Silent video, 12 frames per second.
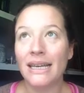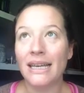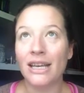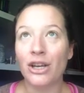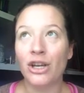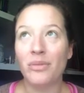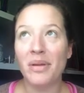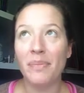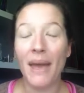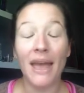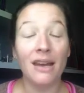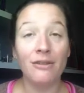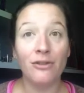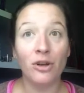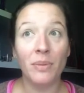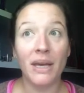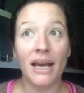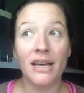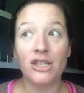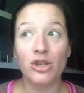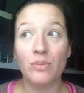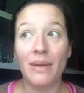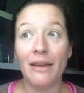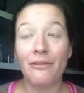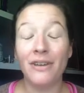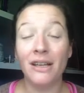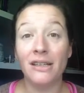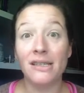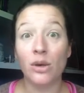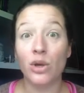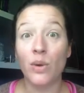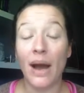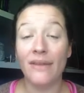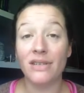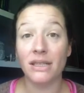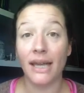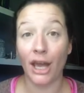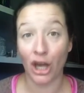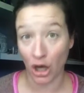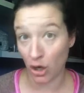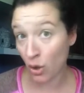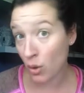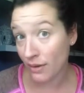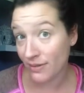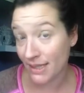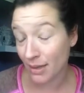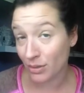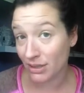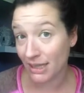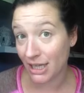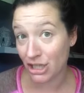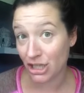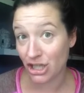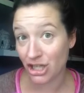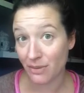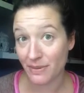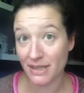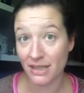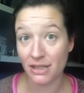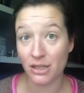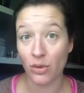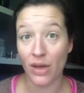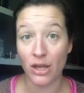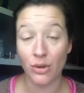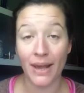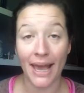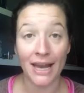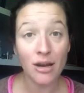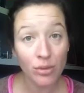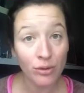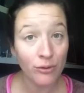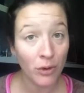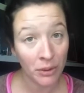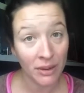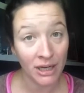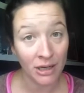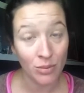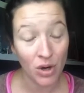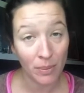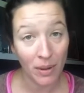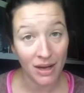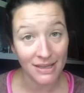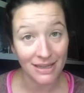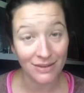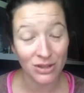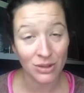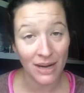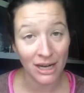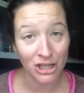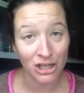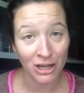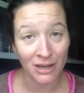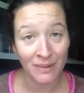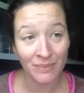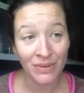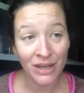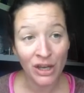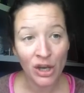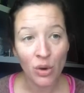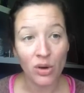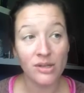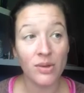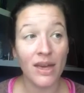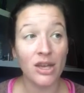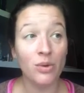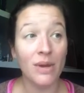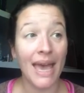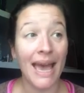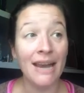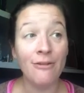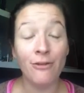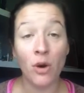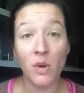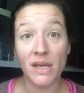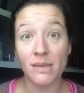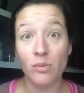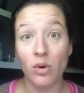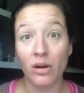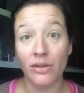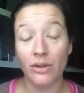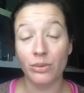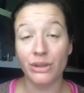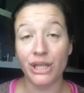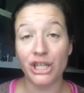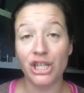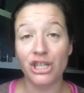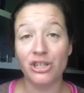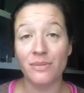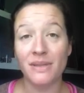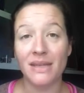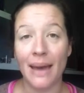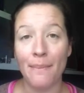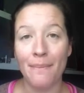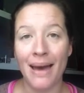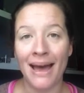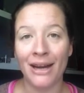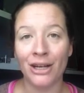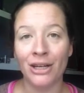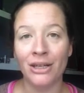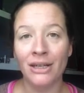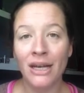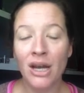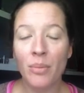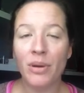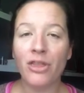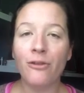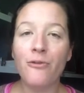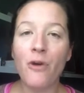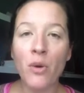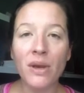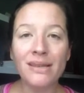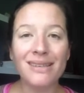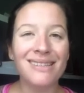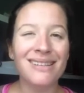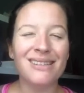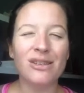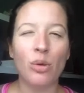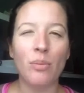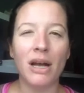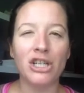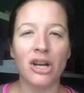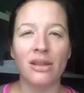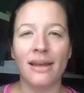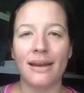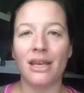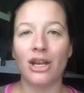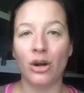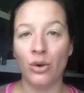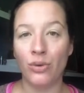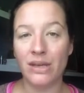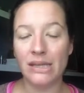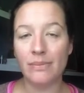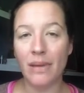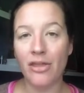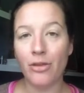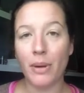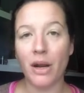it could be painful because you may feel as though you have to let go of some relationships so that you can move forward in a more positive direction, or so that you can focus more on the relationships that matter. But the focus isn't so much on letting go this month,